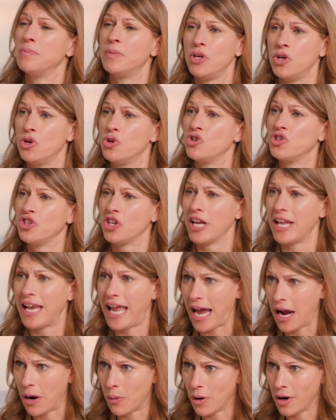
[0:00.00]
but usually an
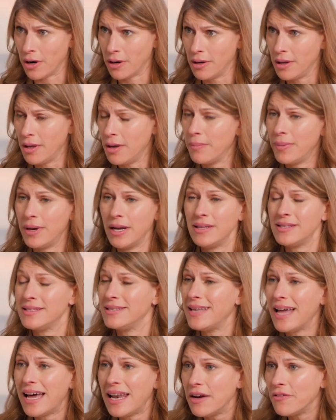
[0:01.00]
hour. But it's
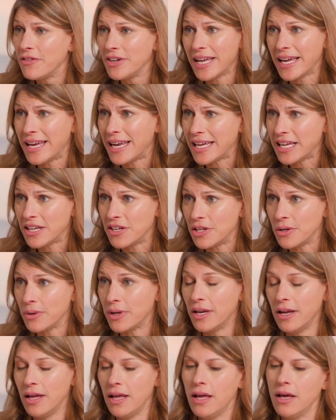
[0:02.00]
not every night I can do
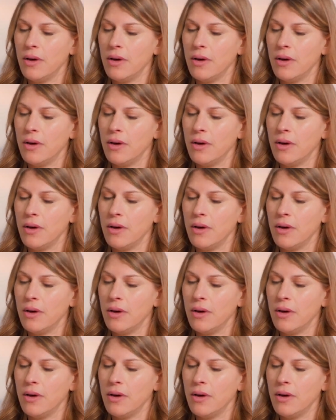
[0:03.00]
it.